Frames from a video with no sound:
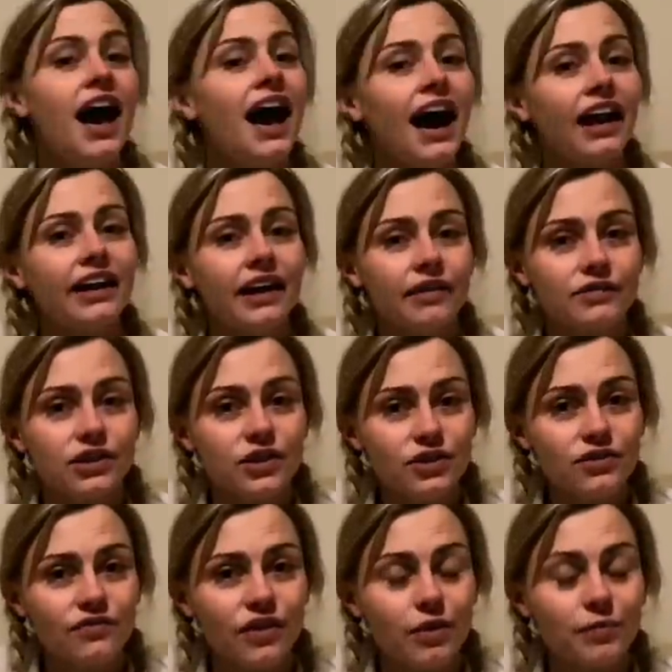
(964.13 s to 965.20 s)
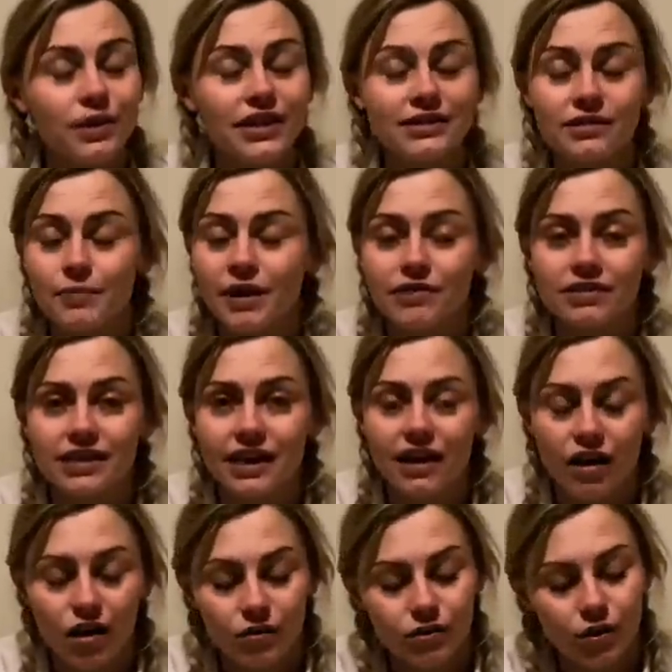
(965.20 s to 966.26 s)
And I have to hoover, but it's about to get a
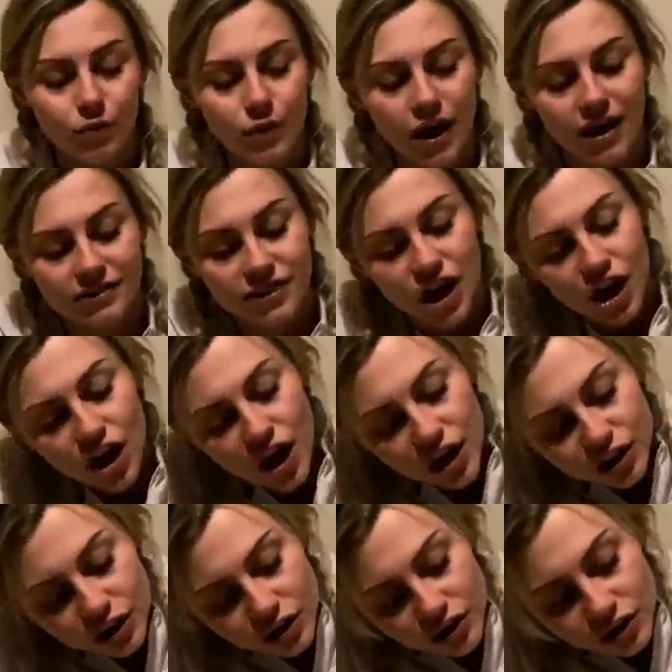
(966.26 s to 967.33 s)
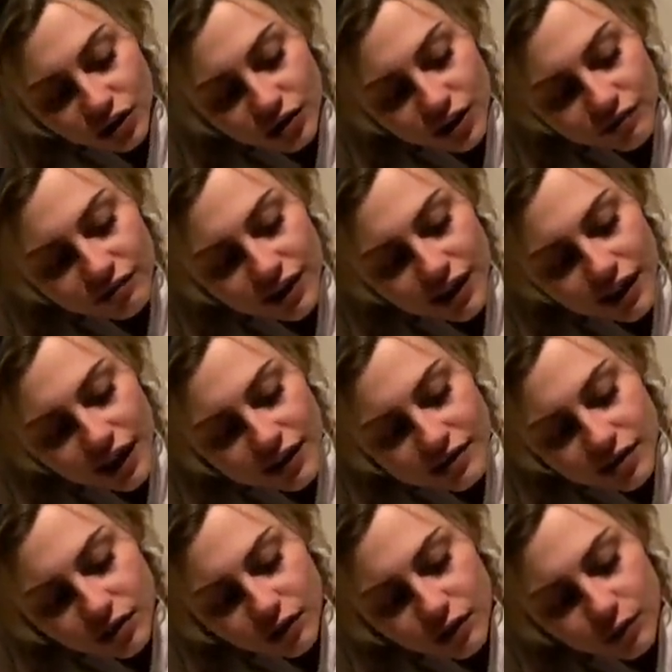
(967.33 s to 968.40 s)
whole lot worse. You don't realise that
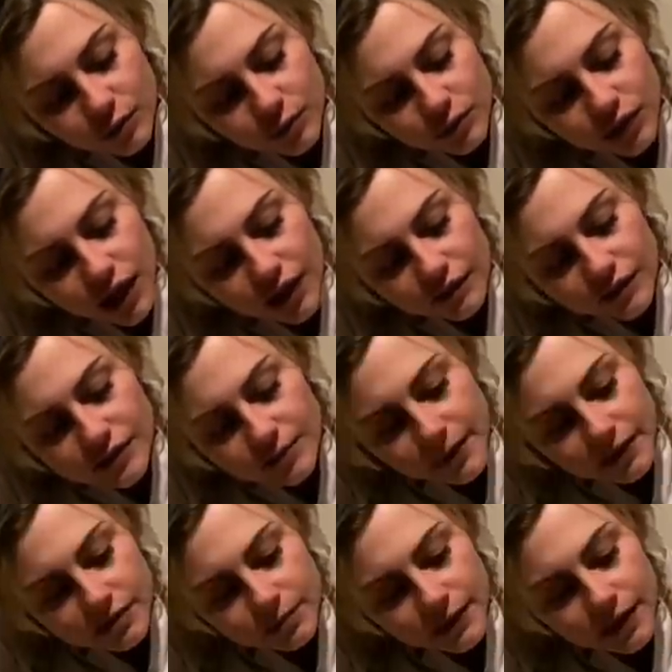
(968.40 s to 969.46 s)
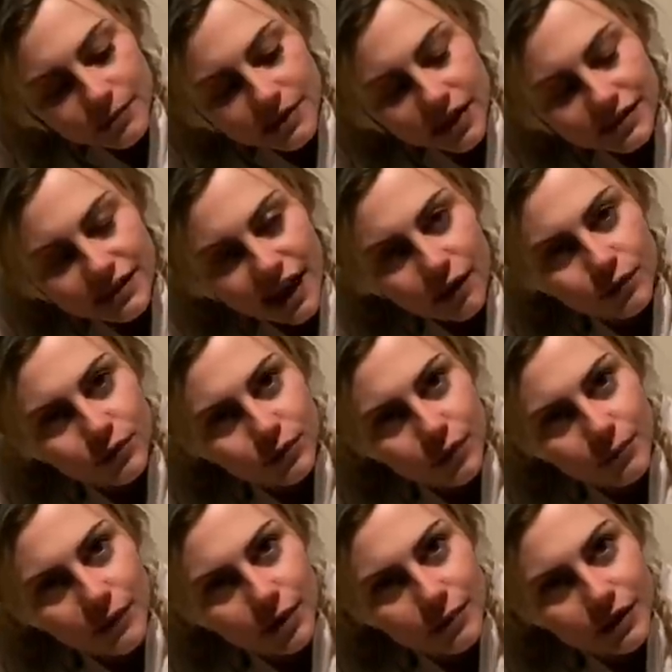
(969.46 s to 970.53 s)
your life is about to be upside down. Oh, I
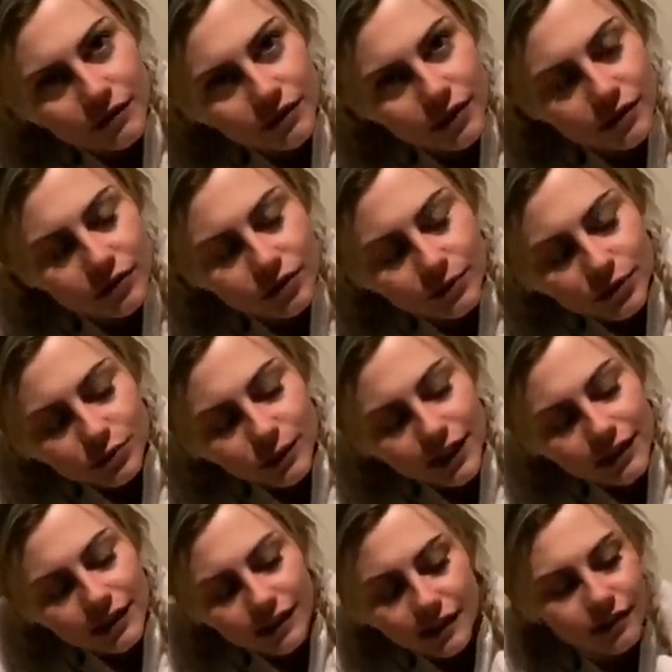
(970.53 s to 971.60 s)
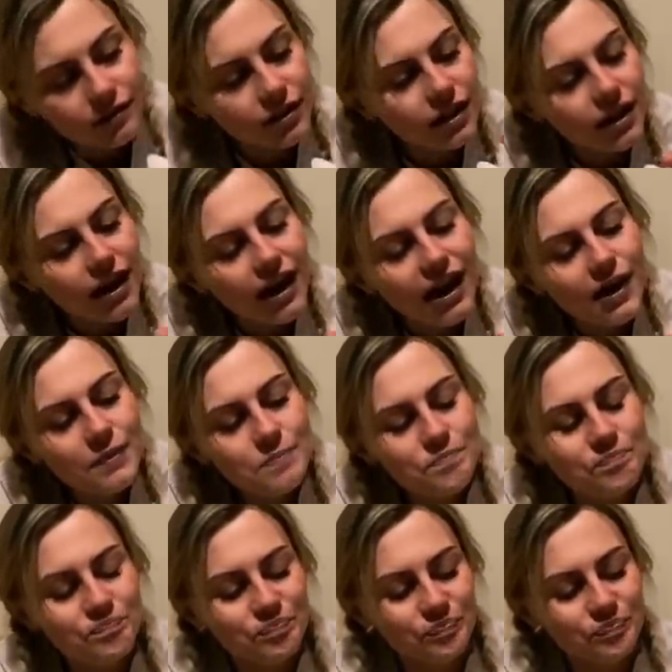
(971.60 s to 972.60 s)
might be giving too much away here now.